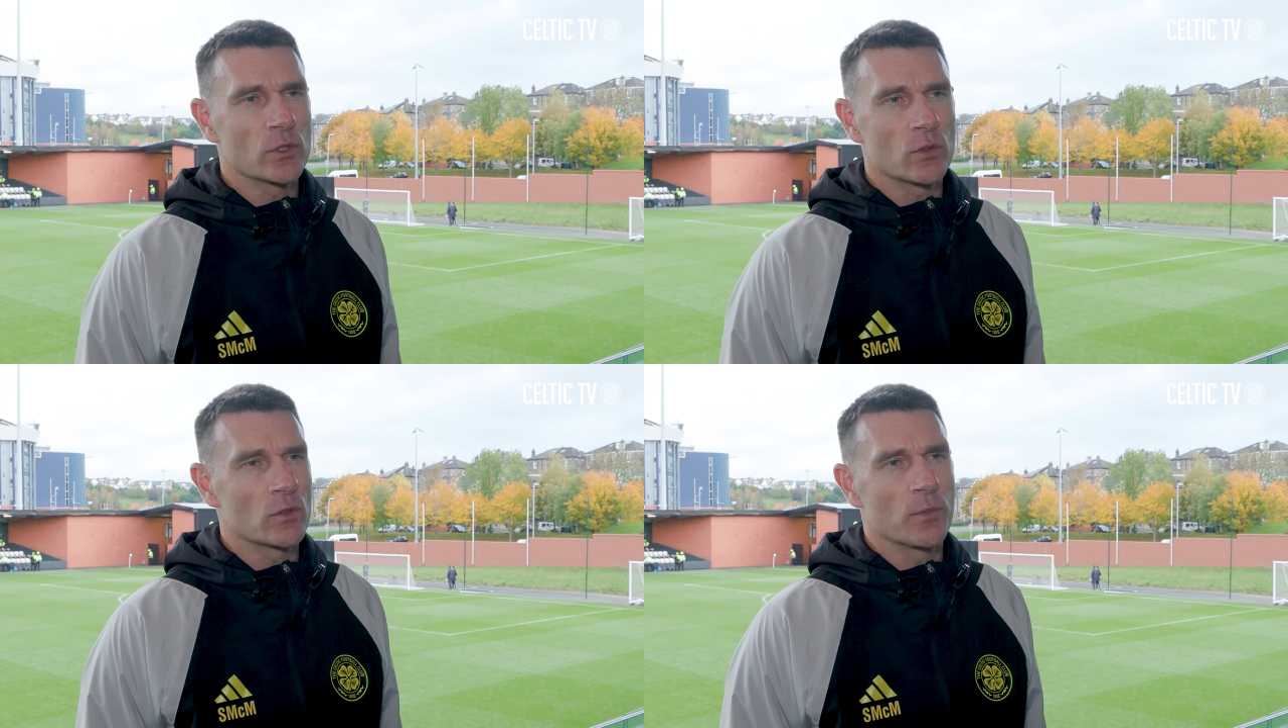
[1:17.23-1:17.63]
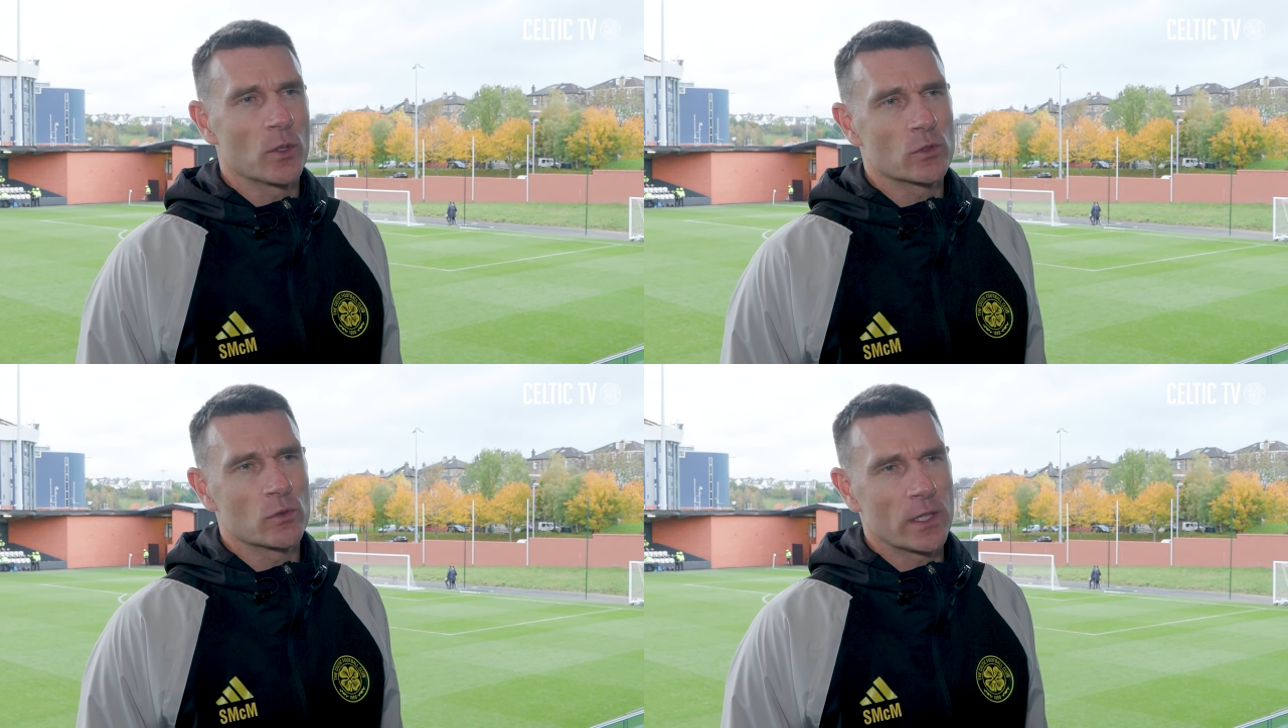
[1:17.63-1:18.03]
The
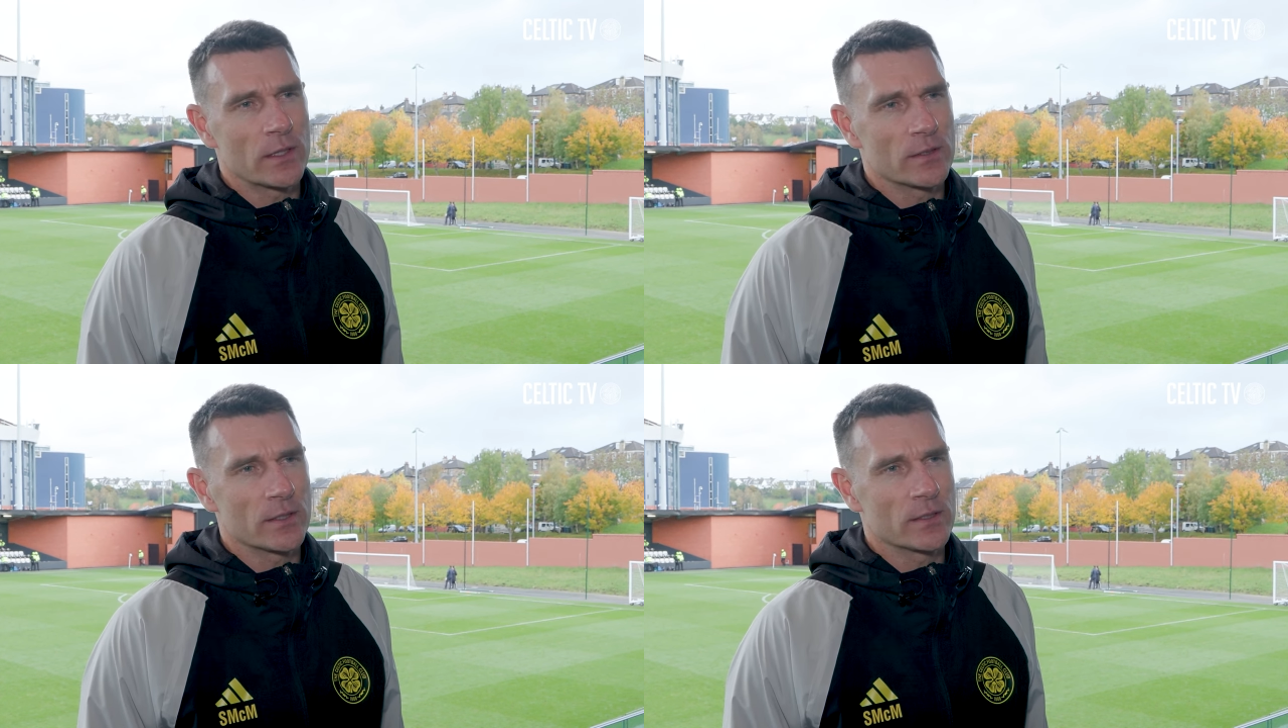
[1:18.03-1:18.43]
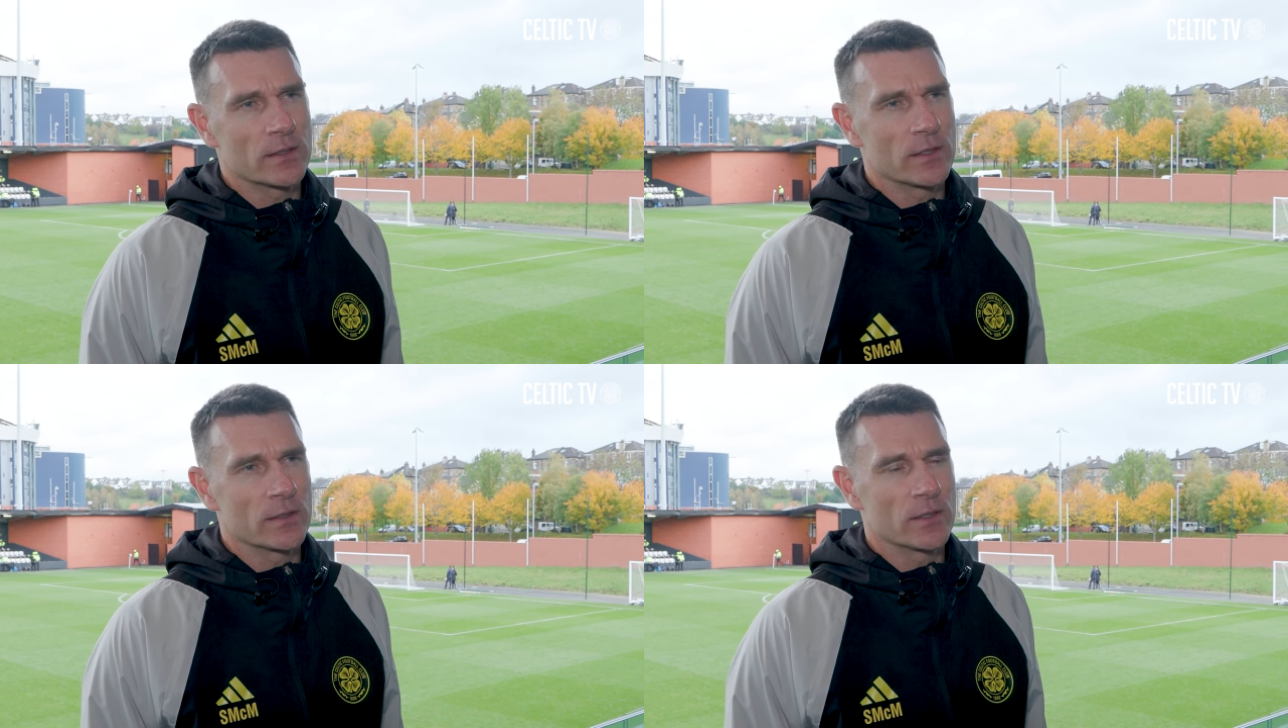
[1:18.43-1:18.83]
boys don't get
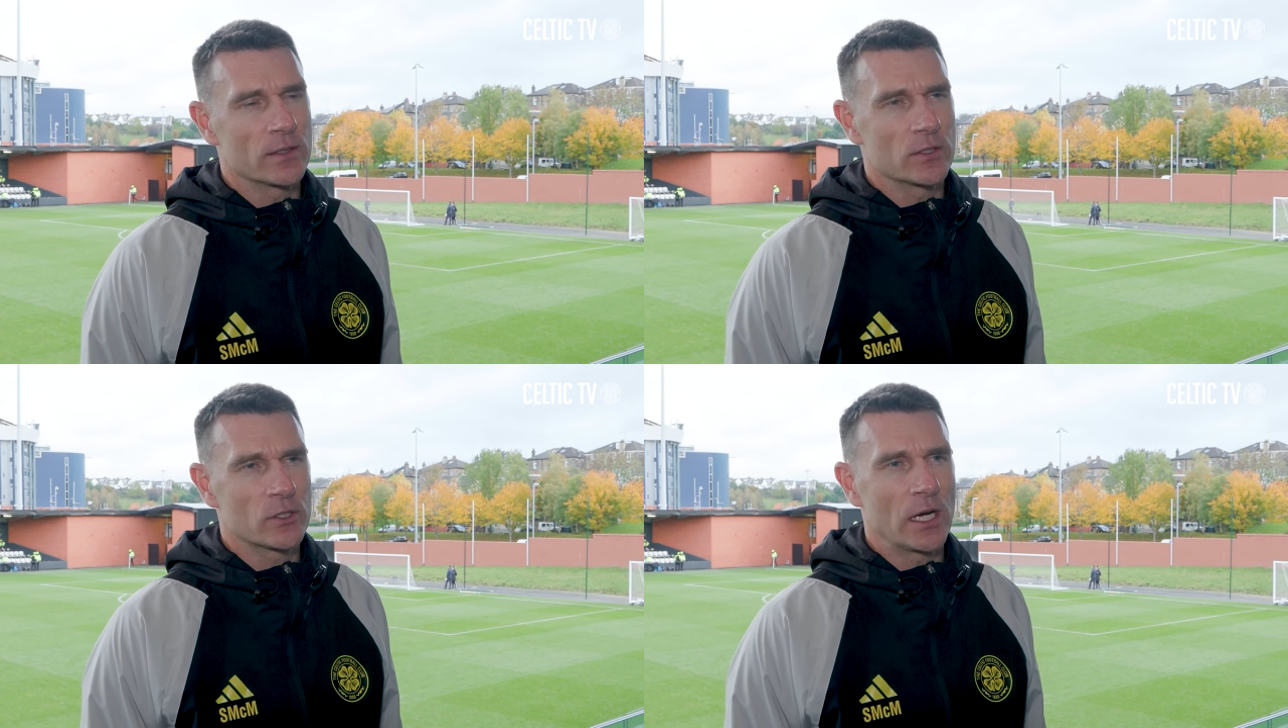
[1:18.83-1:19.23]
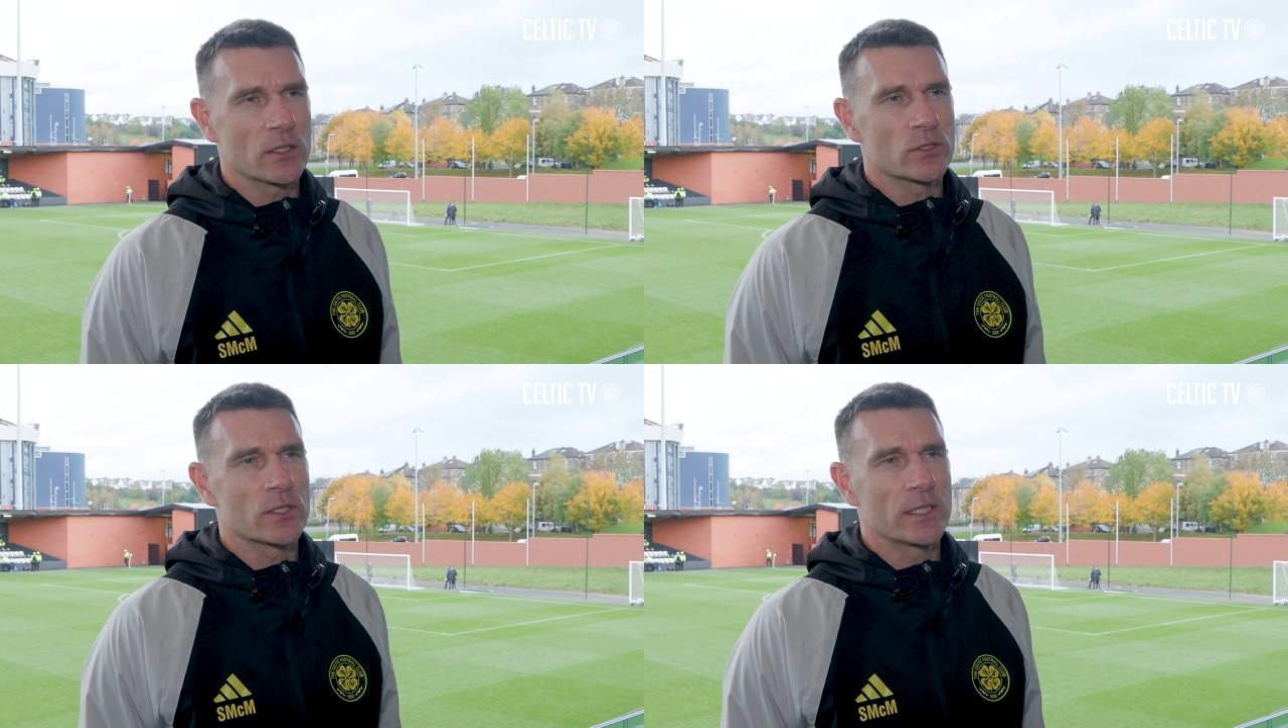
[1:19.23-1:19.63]
the
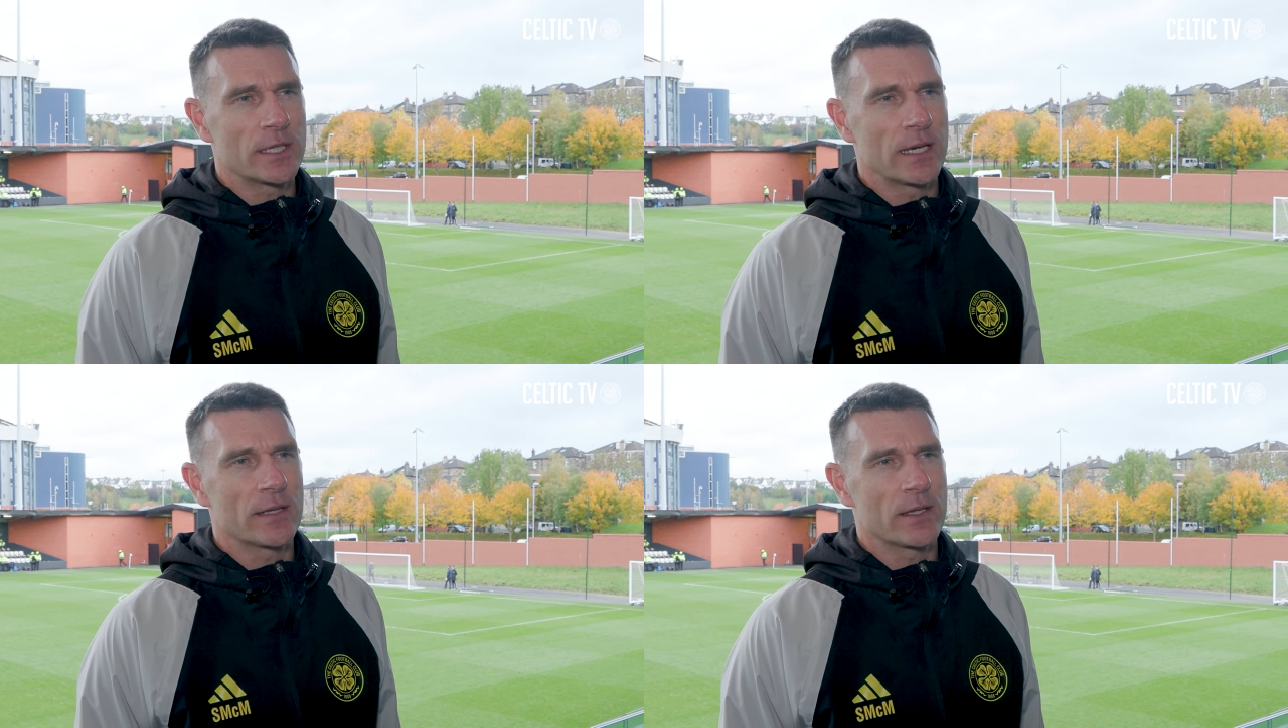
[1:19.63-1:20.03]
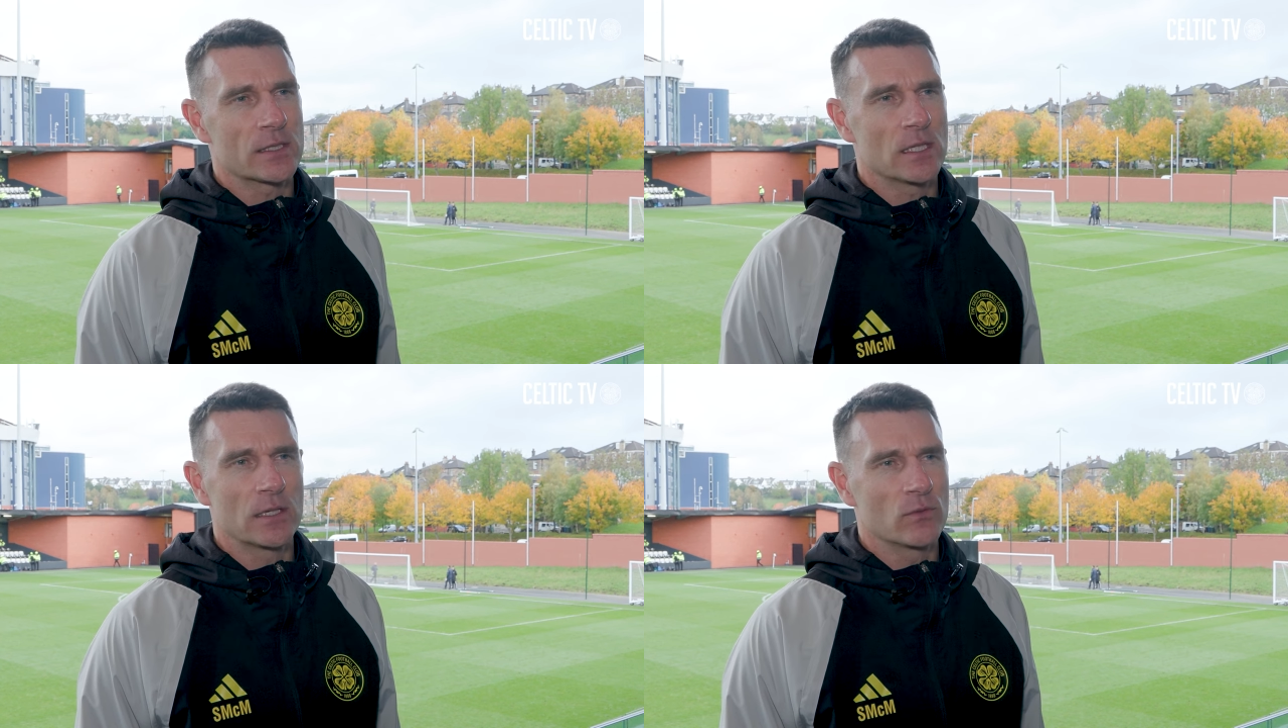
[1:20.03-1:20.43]
challenge that you get at
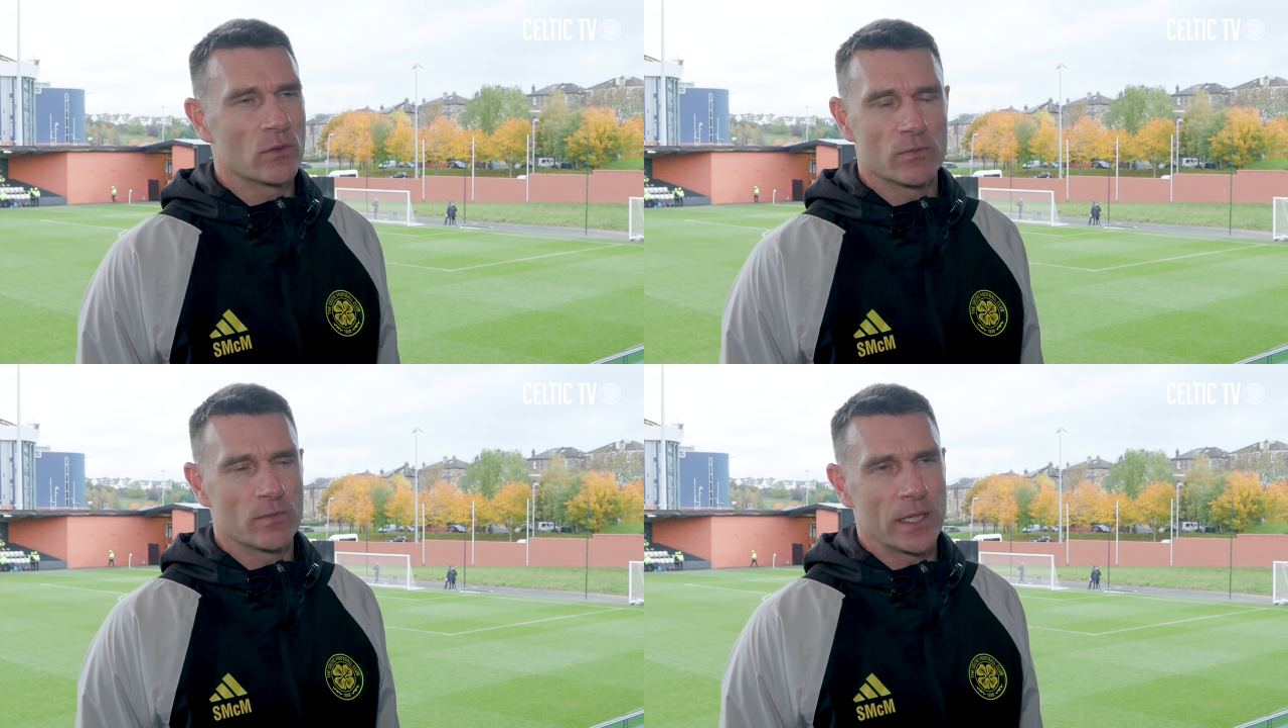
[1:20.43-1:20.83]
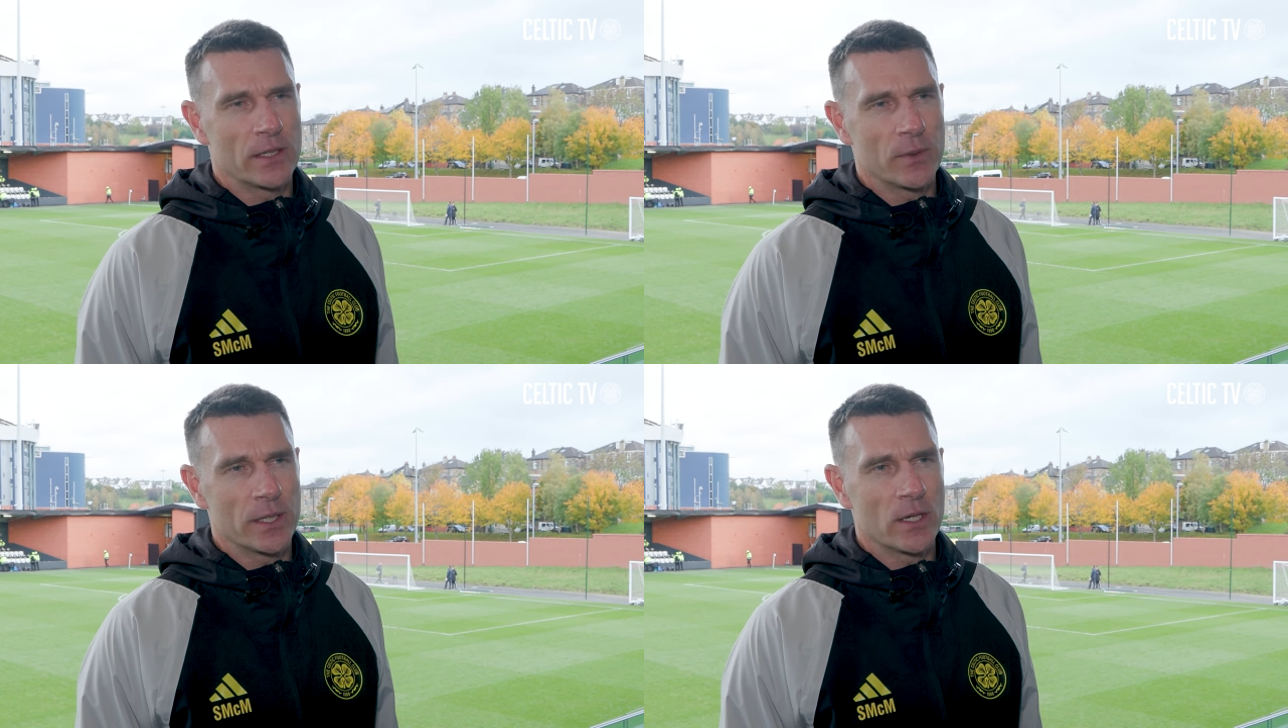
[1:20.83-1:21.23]
this level
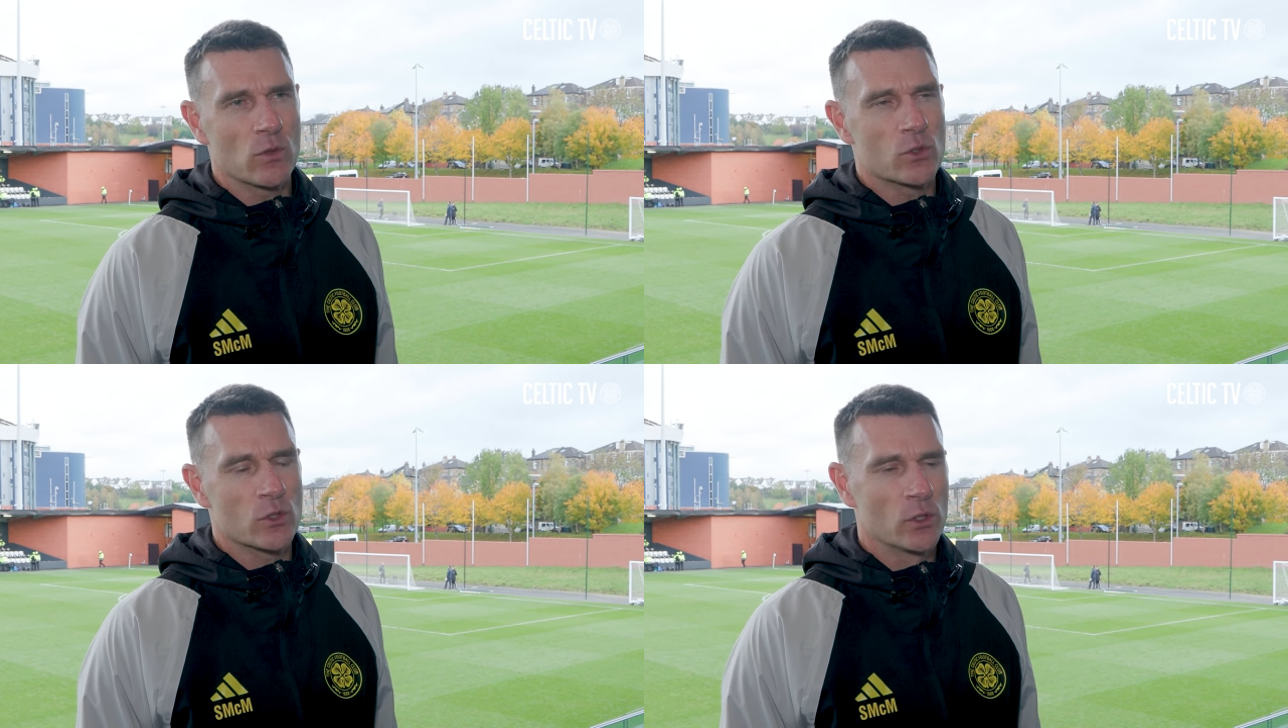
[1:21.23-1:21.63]
anywhere else.